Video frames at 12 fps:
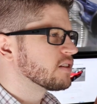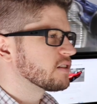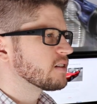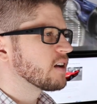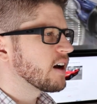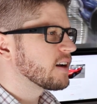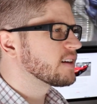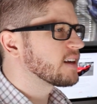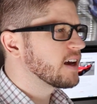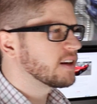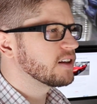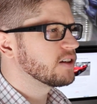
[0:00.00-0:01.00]
This is not
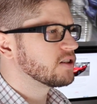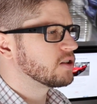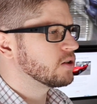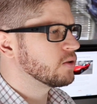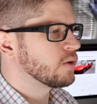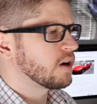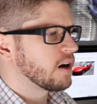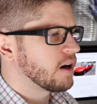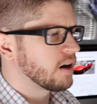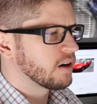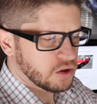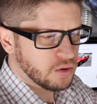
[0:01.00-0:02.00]
intended
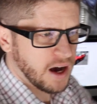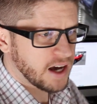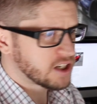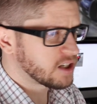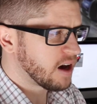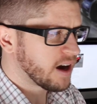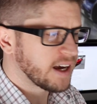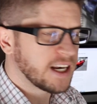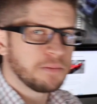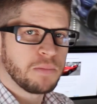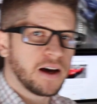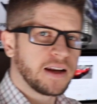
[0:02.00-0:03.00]
to trash talk
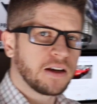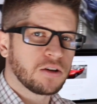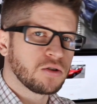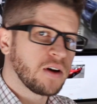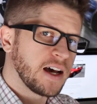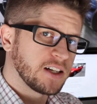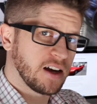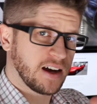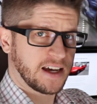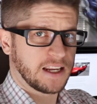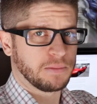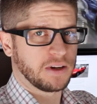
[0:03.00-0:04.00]
anybody or trash
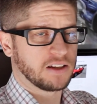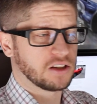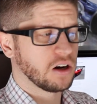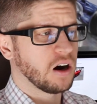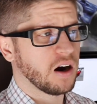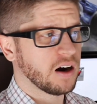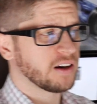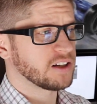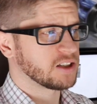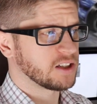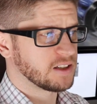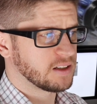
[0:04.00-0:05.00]
talk anybody's car.
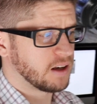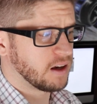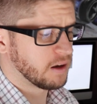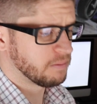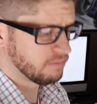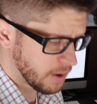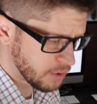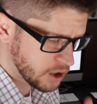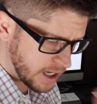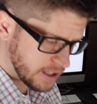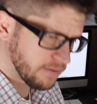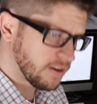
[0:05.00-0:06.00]
It's just a
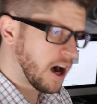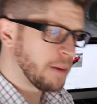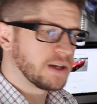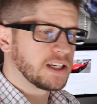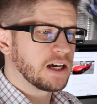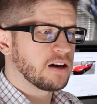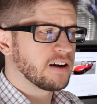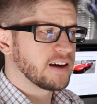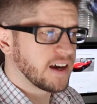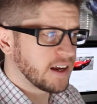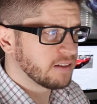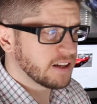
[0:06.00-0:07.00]
objective
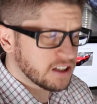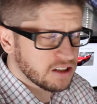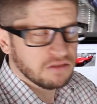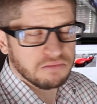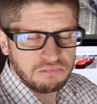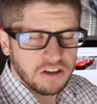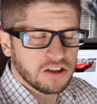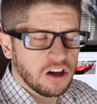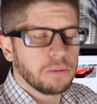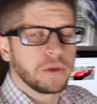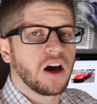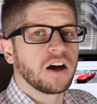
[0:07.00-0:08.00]
commentary, and let's
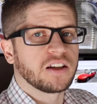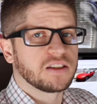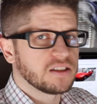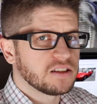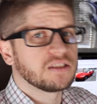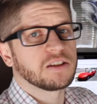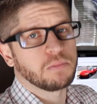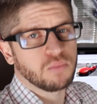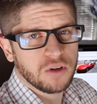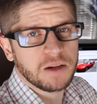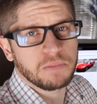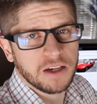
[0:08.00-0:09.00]
all be honest, this is a
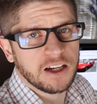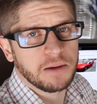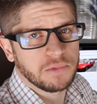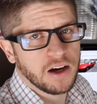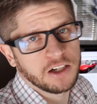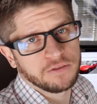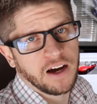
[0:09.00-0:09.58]
pretty beat up Dodge